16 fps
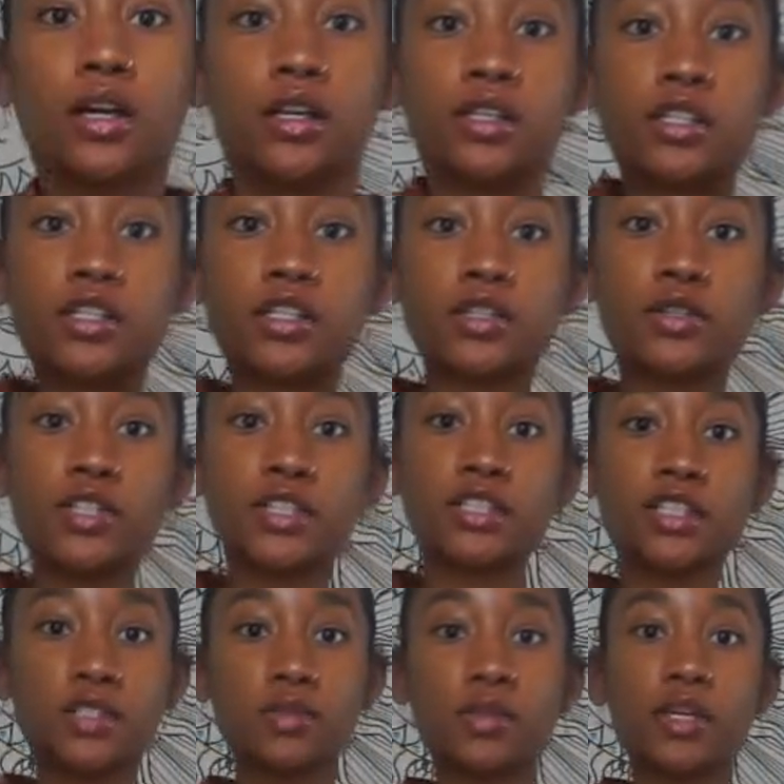So
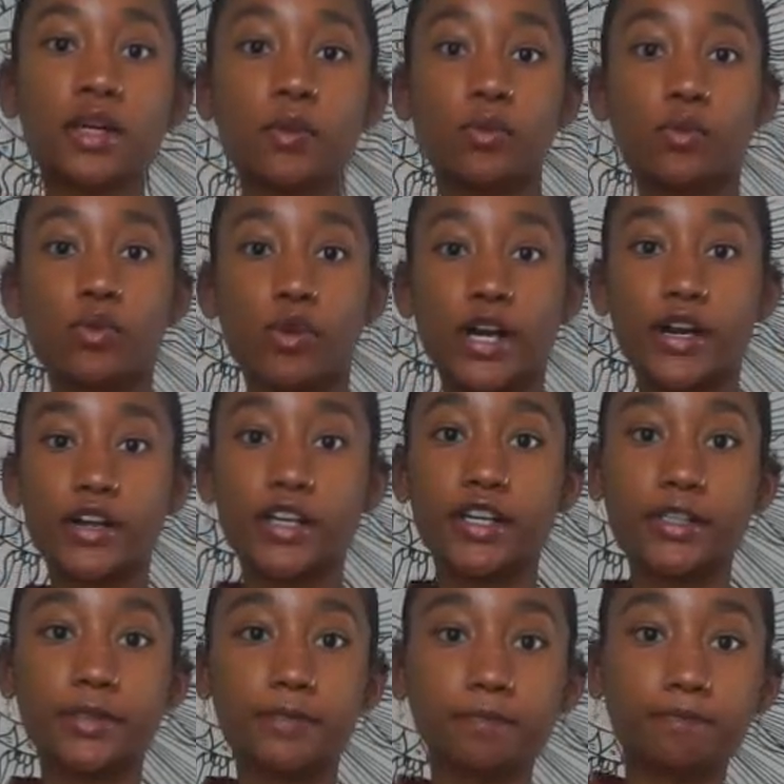this is what I'm
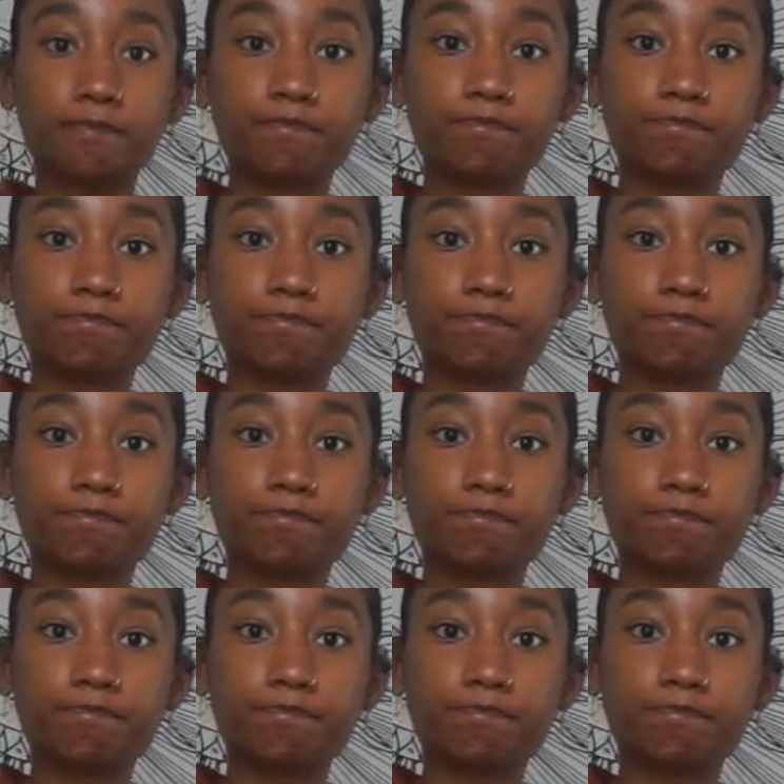wearing.